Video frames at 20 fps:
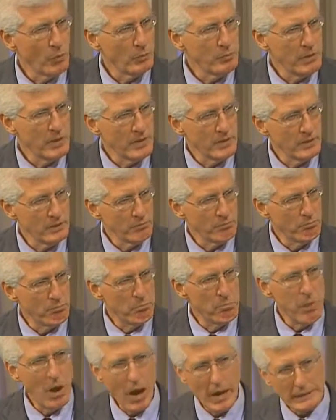what would be the
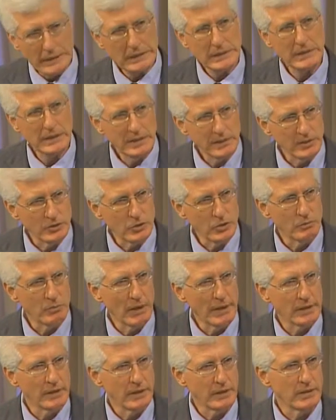but that you
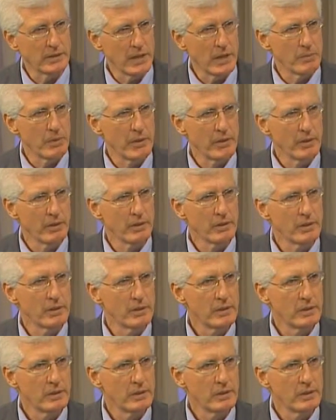might examine there?